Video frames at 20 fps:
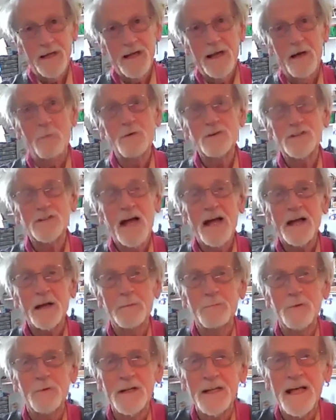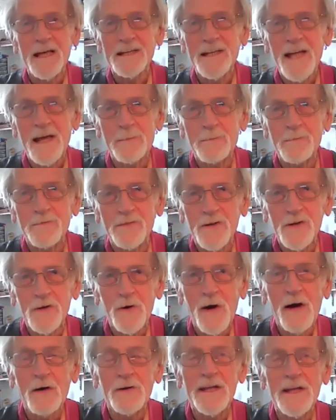I wish I could bring that type of a
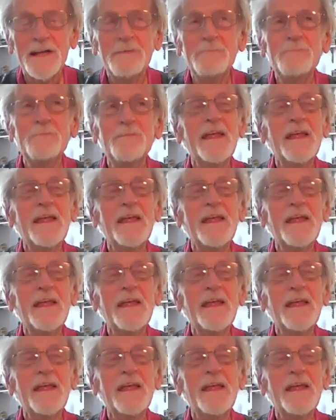crowd in.